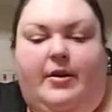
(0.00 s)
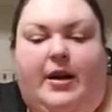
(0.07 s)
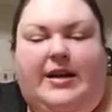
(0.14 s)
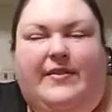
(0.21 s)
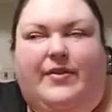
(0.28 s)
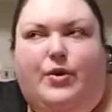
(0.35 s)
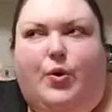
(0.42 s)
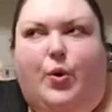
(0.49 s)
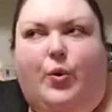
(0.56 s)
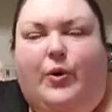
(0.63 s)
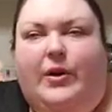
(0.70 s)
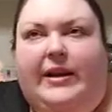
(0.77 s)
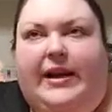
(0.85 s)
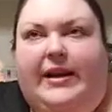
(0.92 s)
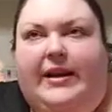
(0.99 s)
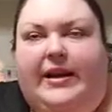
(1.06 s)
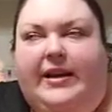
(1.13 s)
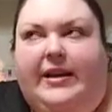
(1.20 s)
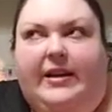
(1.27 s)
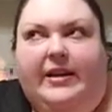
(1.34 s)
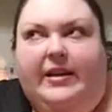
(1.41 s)
I never
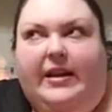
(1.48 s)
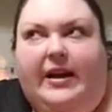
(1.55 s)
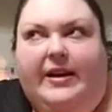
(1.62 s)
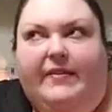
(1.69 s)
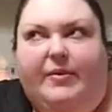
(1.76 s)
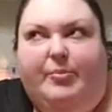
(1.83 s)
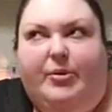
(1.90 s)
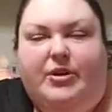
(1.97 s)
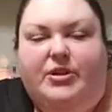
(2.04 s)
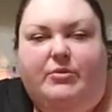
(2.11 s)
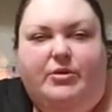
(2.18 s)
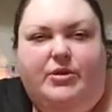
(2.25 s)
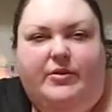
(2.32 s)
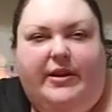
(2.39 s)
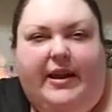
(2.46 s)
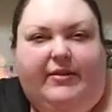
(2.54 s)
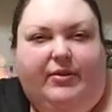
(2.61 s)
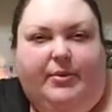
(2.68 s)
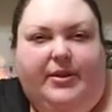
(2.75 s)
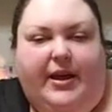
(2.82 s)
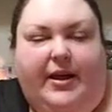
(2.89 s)
correlated, I never put two and two
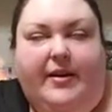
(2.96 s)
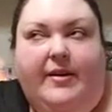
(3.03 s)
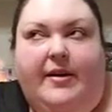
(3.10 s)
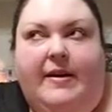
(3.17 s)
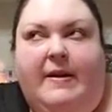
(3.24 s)
together with that.